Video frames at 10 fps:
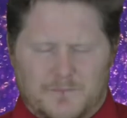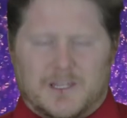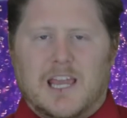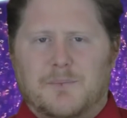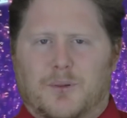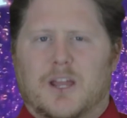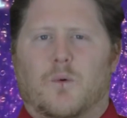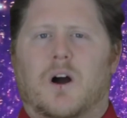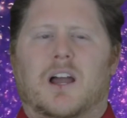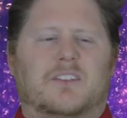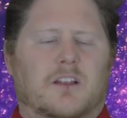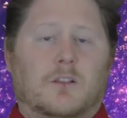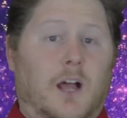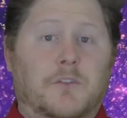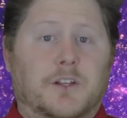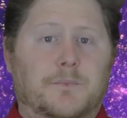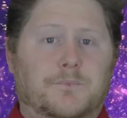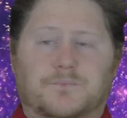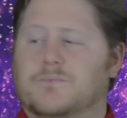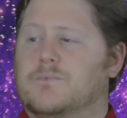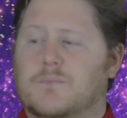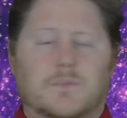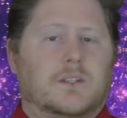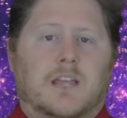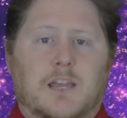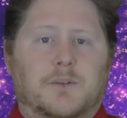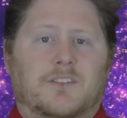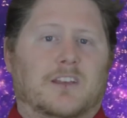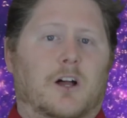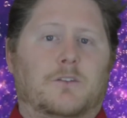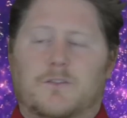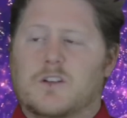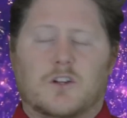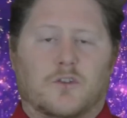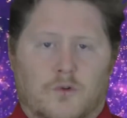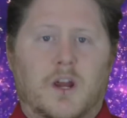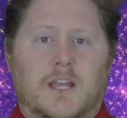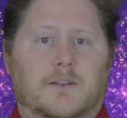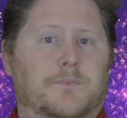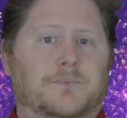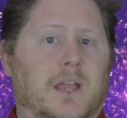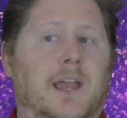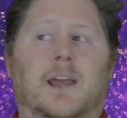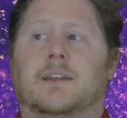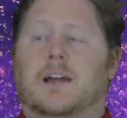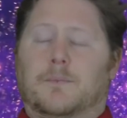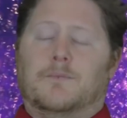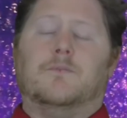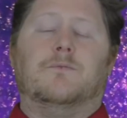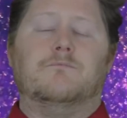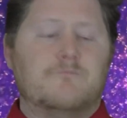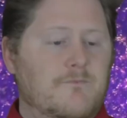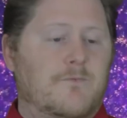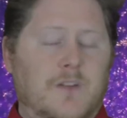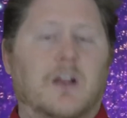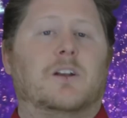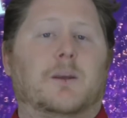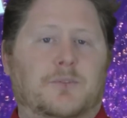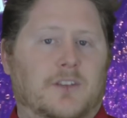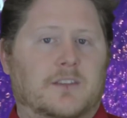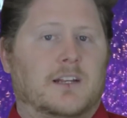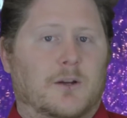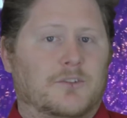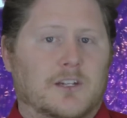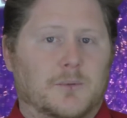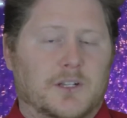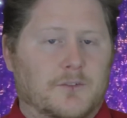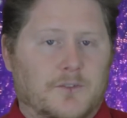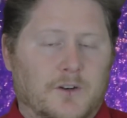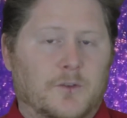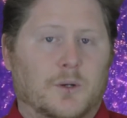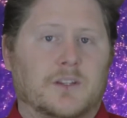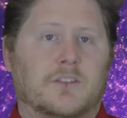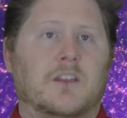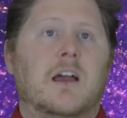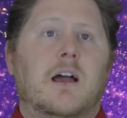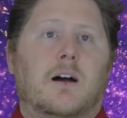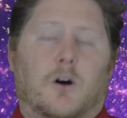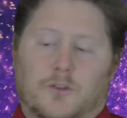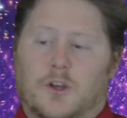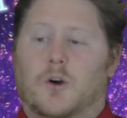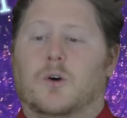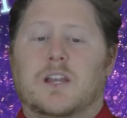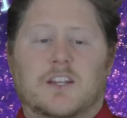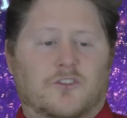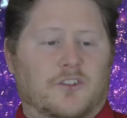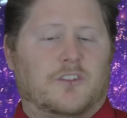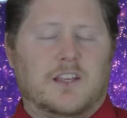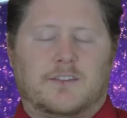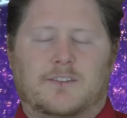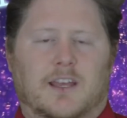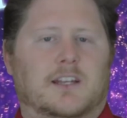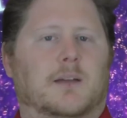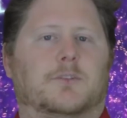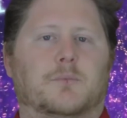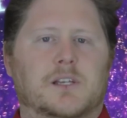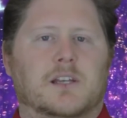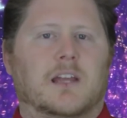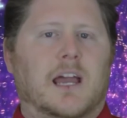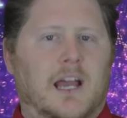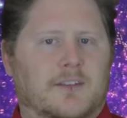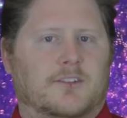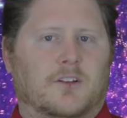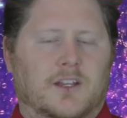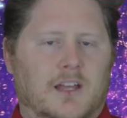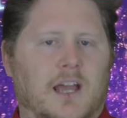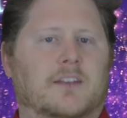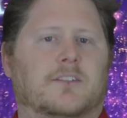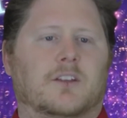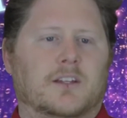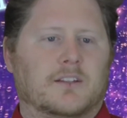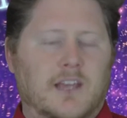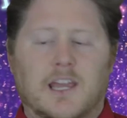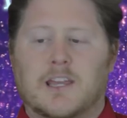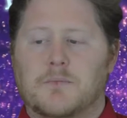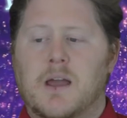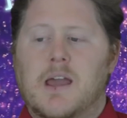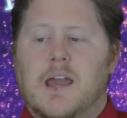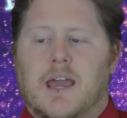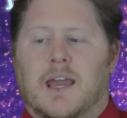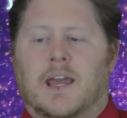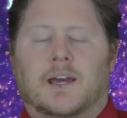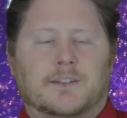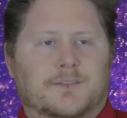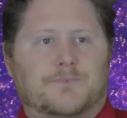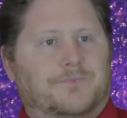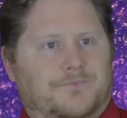gameplay-wise, love it. Game itself, great. And I'm very upset that I wasn't able to get further in this, although it's setting up to be an excellent game. And